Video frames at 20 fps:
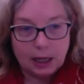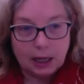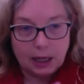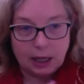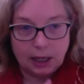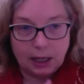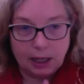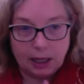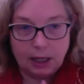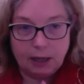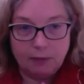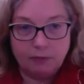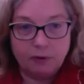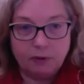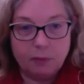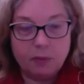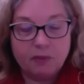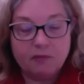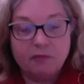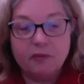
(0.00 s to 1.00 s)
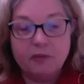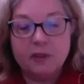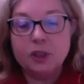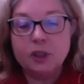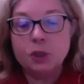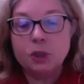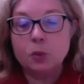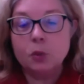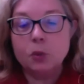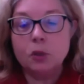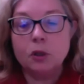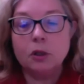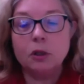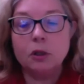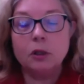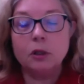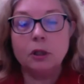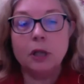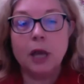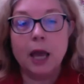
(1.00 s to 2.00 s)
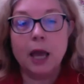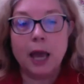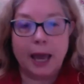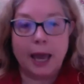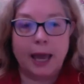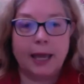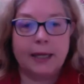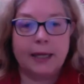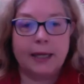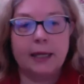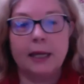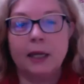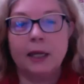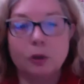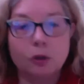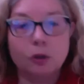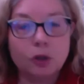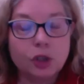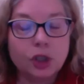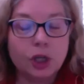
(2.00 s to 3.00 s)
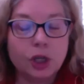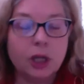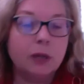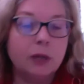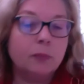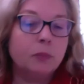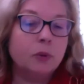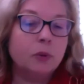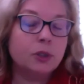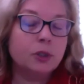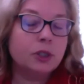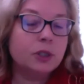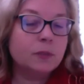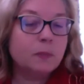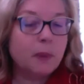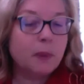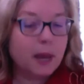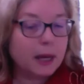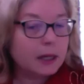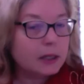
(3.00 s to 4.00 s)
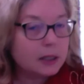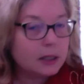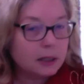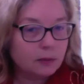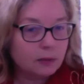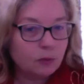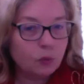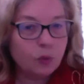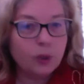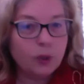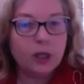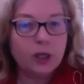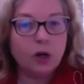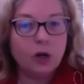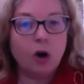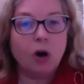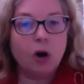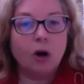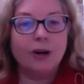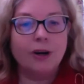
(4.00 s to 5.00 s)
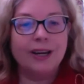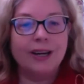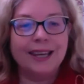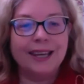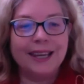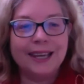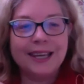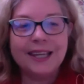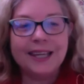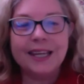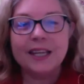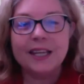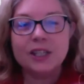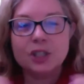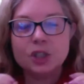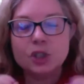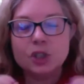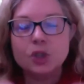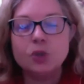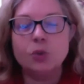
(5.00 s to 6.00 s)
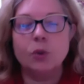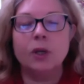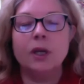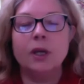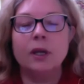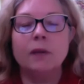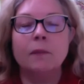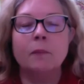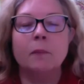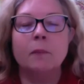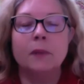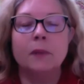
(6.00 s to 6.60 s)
from a visual and energetic perspective, we are inextricably